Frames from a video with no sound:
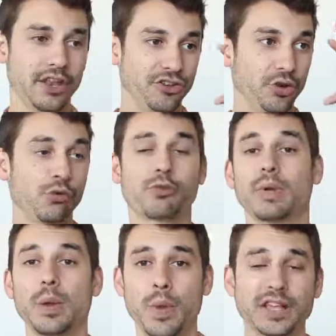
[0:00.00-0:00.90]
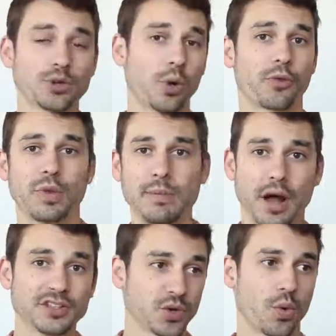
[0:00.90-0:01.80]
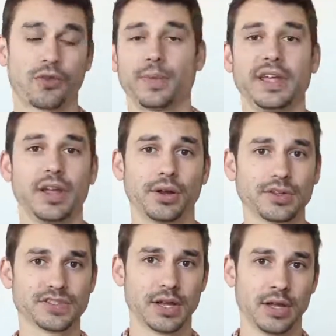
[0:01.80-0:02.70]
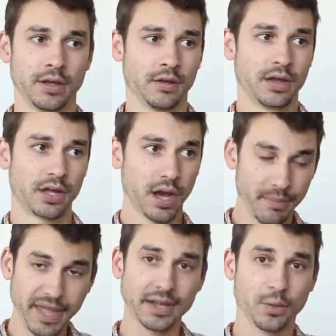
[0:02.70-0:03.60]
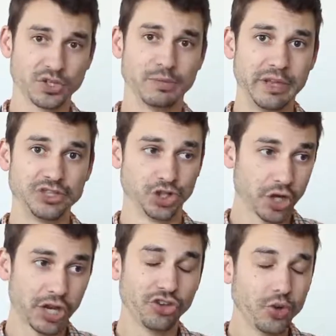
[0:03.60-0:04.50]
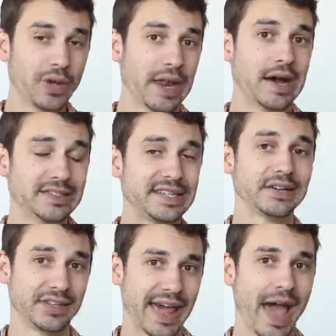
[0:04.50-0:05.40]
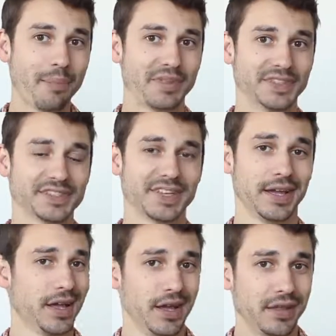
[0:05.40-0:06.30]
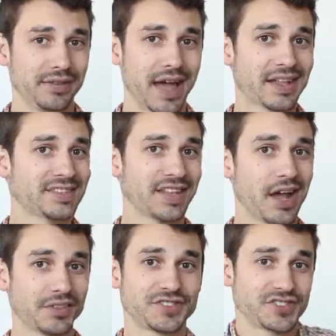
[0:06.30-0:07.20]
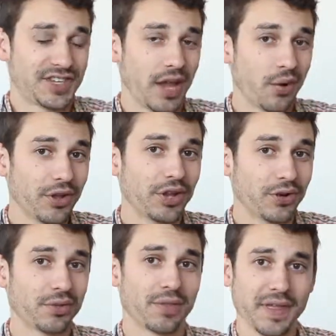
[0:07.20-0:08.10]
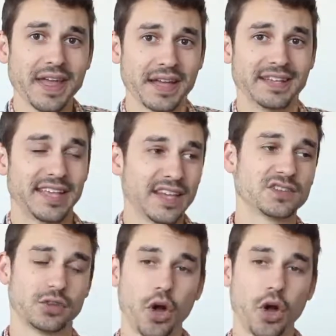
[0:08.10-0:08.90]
and do 3 weeks or 3 months or 3 years, commit, which means you're going to do it until it happens. That's a scarier thing. It takes